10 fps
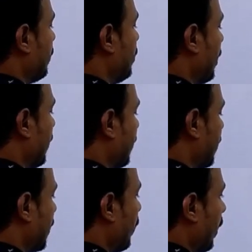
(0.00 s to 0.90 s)
gt
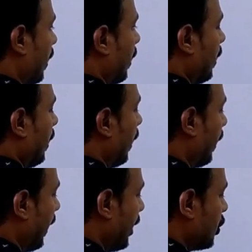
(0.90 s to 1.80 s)
square,
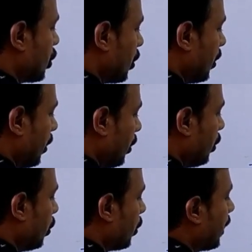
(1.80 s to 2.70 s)
range
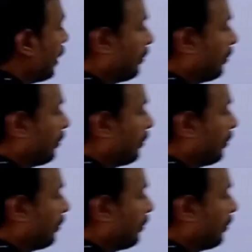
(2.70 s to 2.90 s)
ut.